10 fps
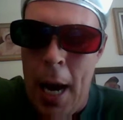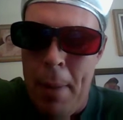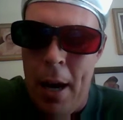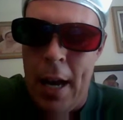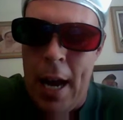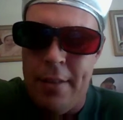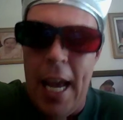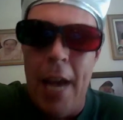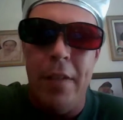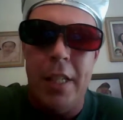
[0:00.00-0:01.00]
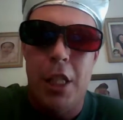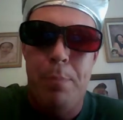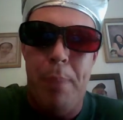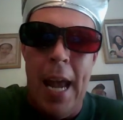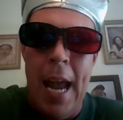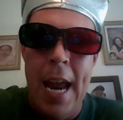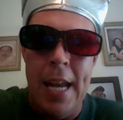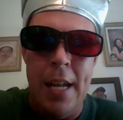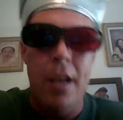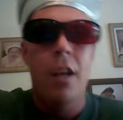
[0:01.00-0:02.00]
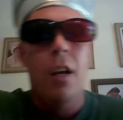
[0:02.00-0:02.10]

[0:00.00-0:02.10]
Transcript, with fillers: how about uh, David Spade?